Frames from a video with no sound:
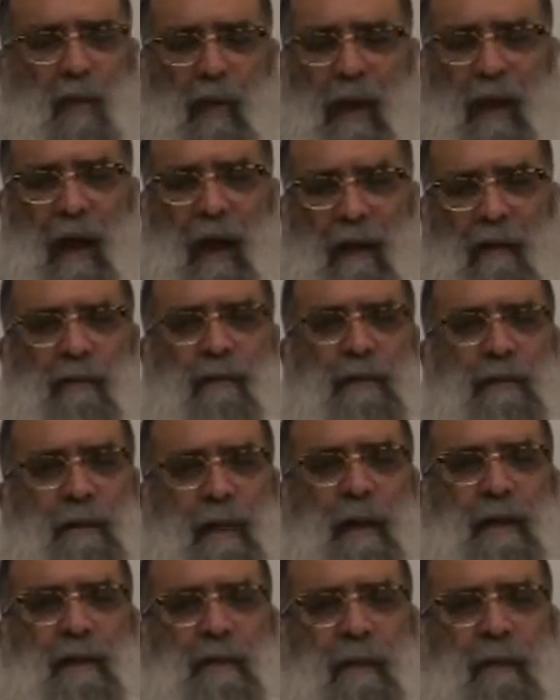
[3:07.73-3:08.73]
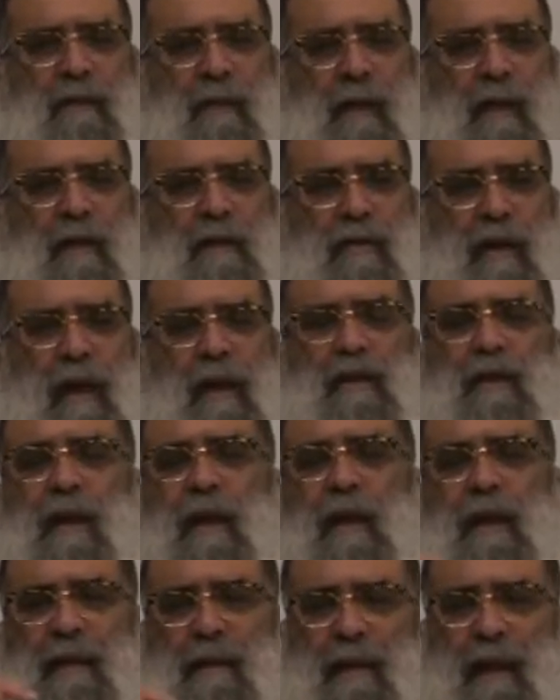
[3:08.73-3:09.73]
We are responsible for their education.
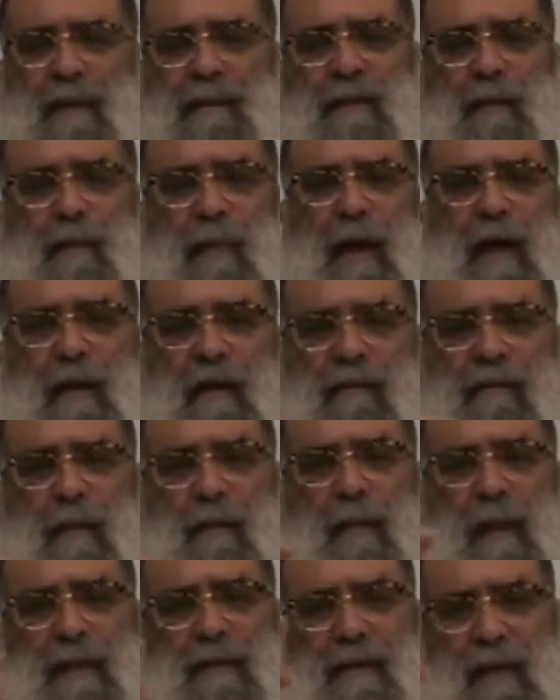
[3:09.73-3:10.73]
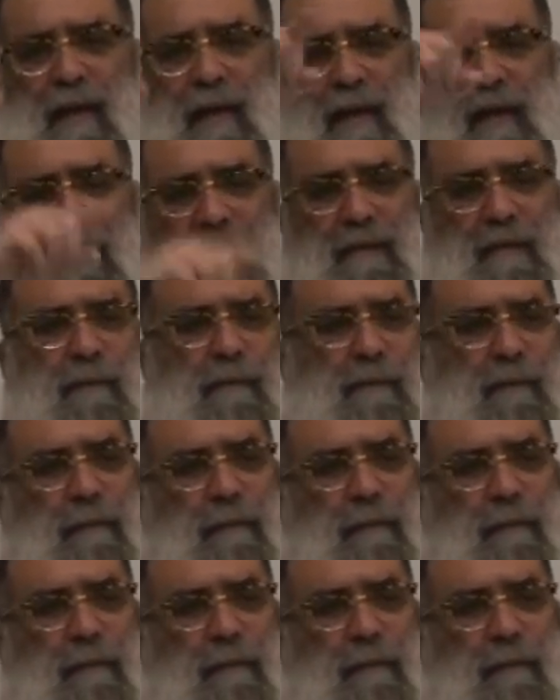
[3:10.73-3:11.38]
That's a part of the basic needs.